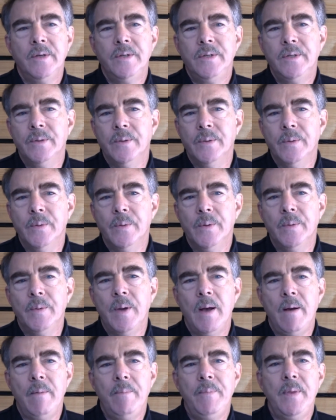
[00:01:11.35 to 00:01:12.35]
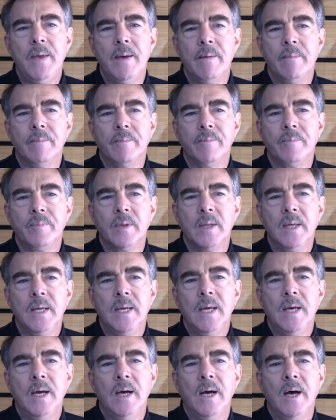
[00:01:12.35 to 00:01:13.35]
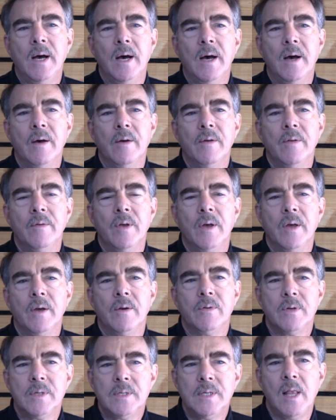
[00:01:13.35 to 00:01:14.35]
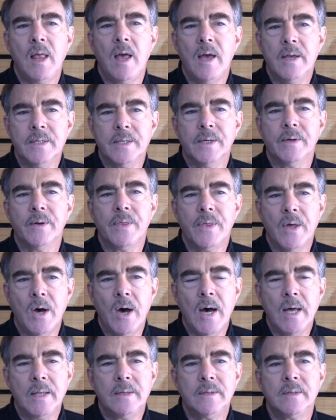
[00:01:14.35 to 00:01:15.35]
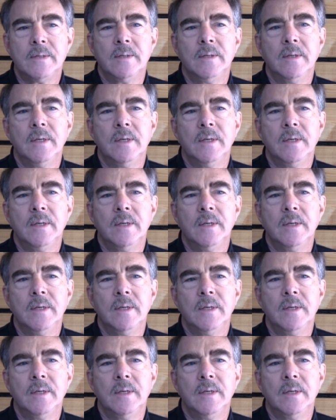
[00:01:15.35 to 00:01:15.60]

to help them crystallize their thoughts,